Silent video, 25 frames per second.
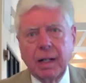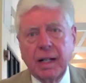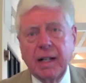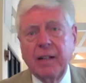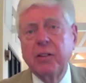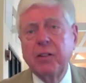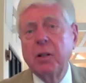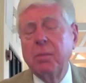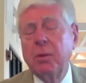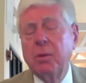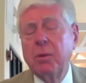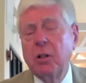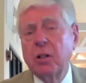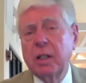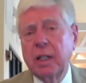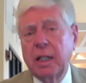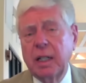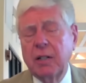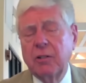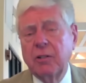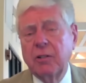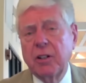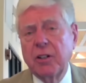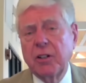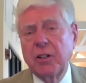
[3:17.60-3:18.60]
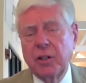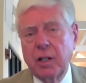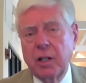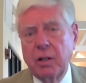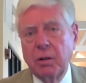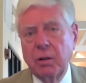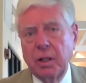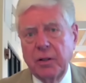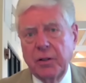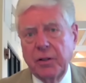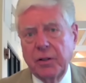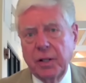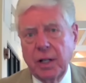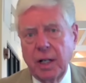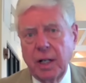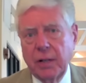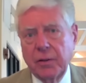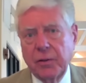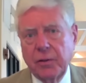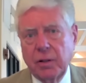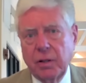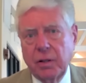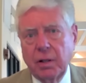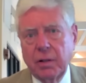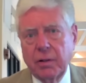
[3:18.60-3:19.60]
In the book, Ingrid Seward
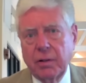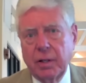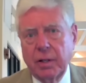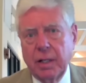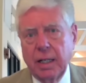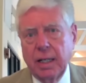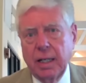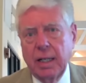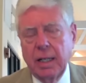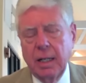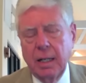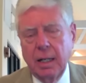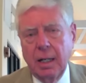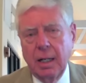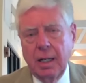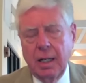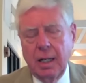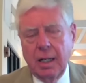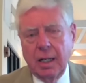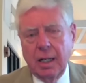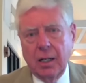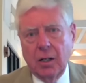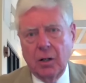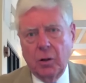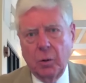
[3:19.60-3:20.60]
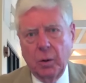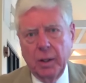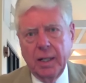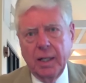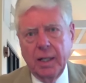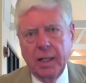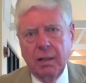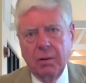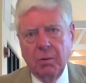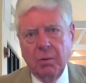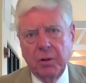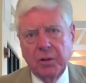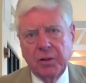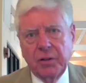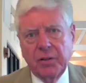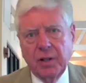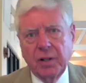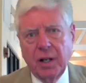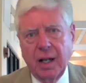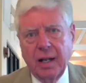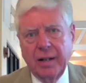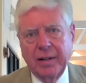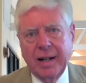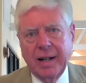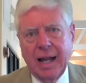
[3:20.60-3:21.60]
says that the Queen
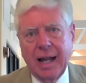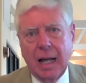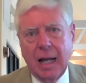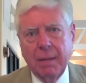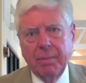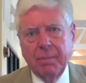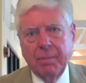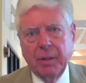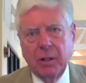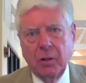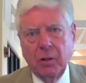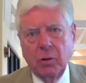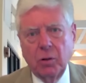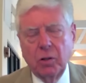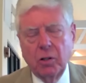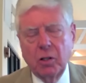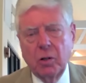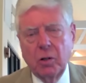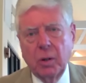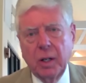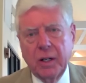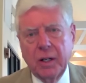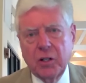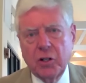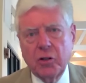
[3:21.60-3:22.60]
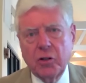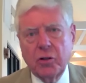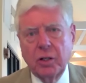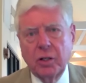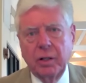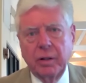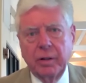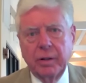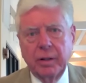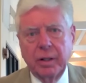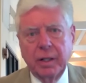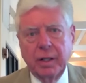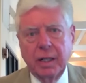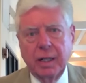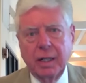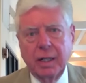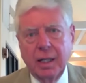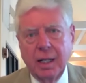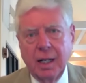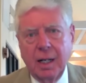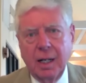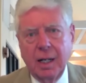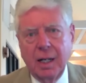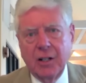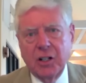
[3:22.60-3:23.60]
was unhappy or questioned
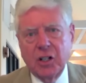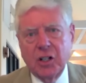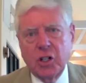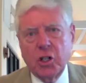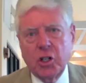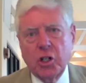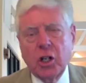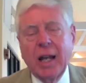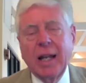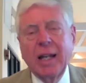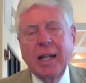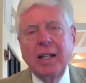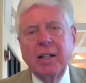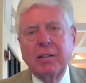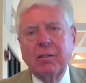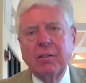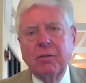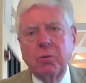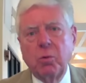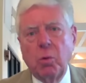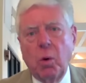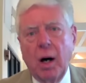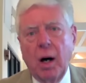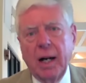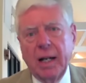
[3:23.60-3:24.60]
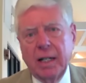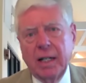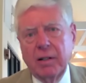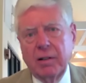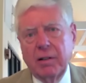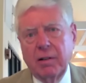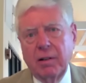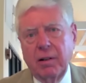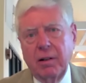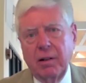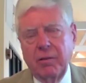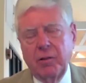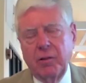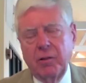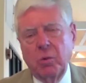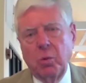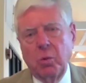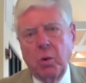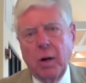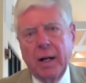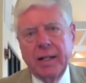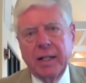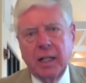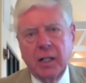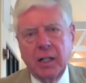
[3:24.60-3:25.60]
the shade of white of the
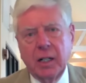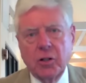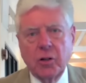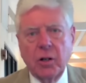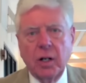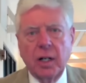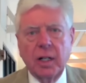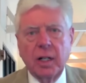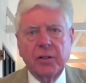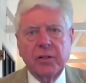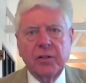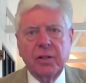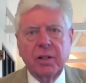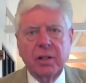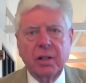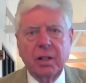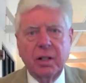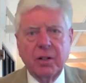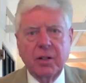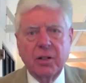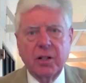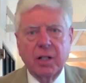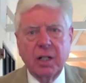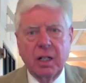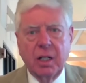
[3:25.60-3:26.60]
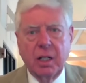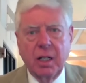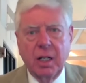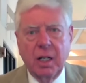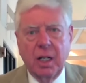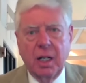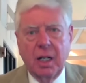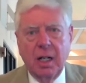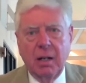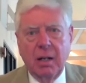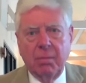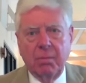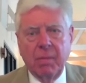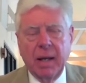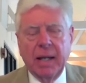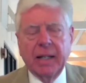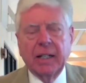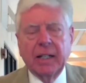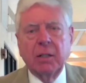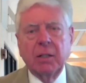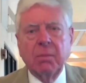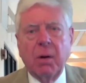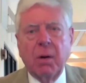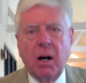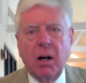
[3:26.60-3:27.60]
wedding dress that uh, Meghan